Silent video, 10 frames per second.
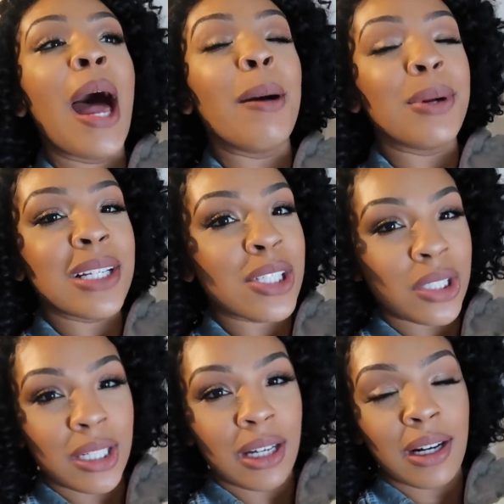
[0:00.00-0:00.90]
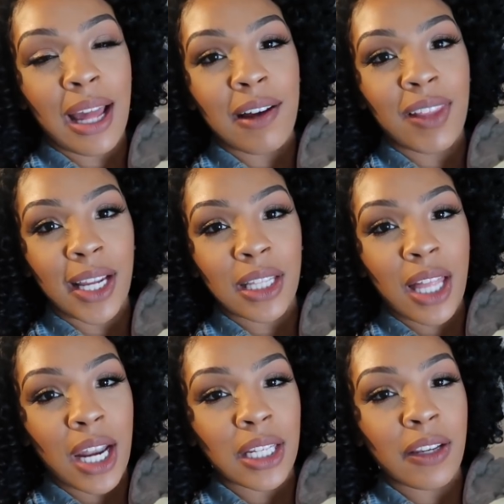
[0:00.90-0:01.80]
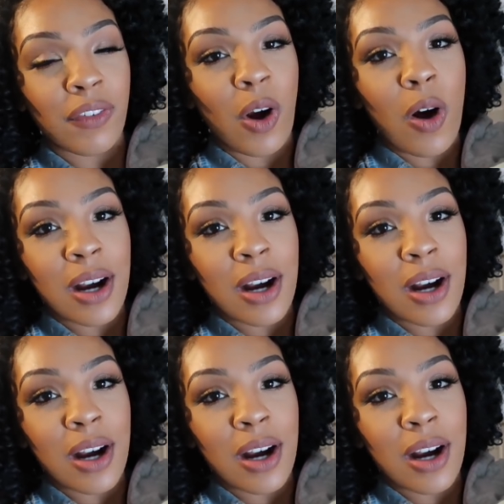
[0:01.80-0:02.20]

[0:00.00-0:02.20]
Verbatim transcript: I'm pretty sure they're gonna have like a lot of different